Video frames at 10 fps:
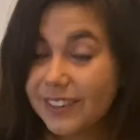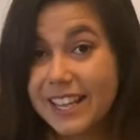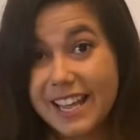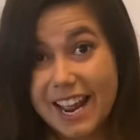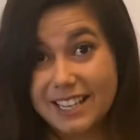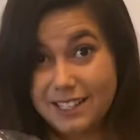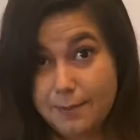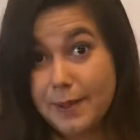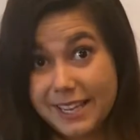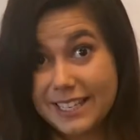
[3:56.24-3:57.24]
It has the
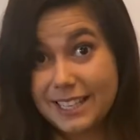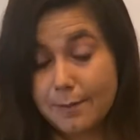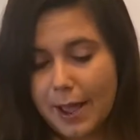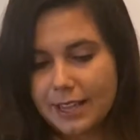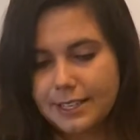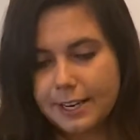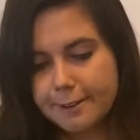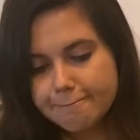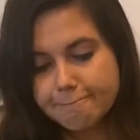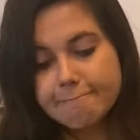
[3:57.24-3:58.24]
biggest capacity.
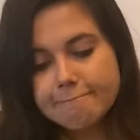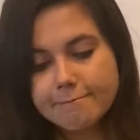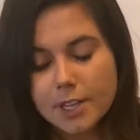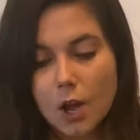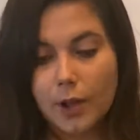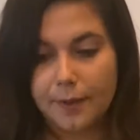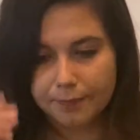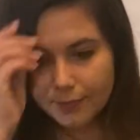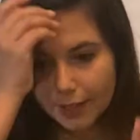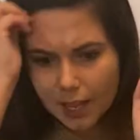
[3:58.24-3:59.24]
Okay,
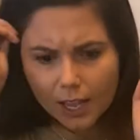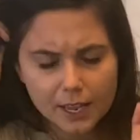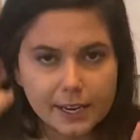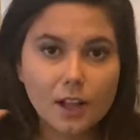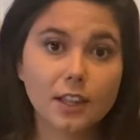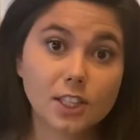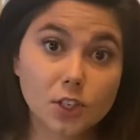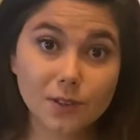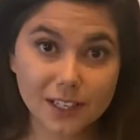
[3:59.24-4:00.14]
now let's do a